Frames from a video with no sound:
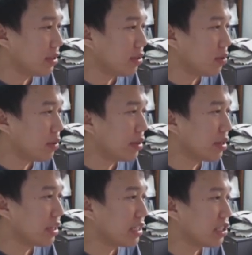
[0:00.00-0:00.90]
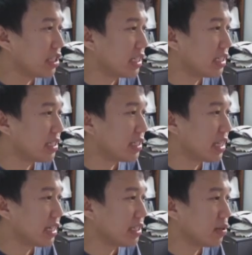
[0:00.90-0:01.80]
So we're gonna adjust the
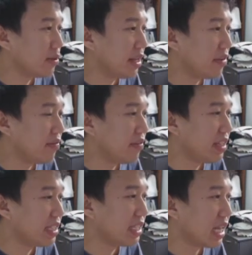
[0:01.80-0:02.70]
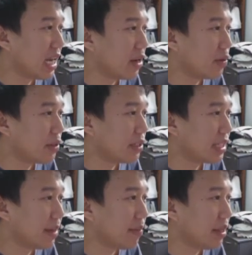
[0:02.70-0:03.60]
size so that it fits our
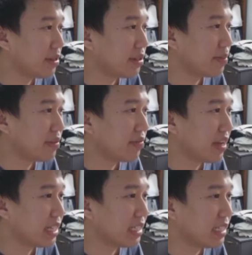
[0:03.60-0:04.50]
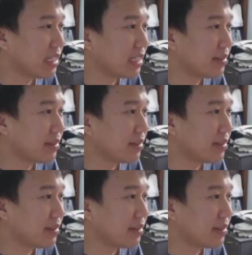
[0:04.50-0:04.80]
thumbnails perfectly.